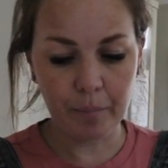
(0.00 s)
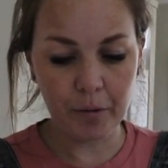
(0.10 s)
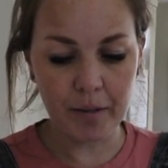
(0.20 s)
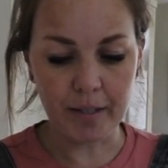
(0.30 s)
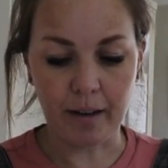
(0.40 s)

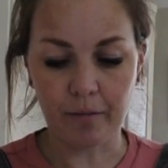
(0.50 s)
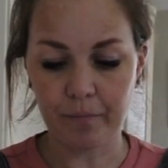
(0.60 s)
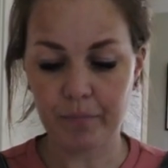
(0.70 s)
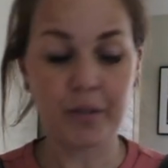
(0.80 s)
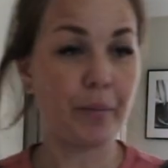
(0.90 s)
put this out
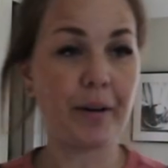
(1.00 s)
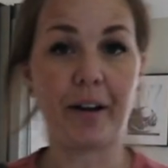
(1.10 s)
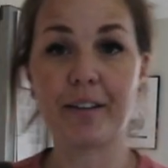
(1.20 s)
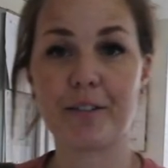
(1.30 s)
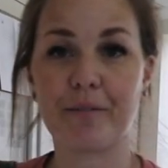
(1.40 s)
somewhere
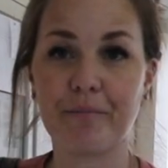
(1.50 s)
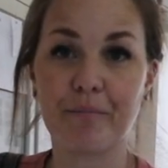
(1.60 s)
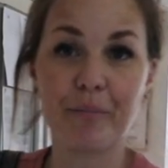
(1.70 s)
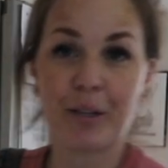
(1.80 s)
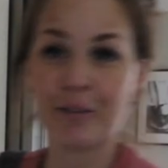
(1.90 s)
nice,
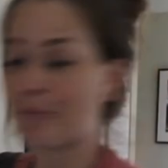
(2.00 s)
because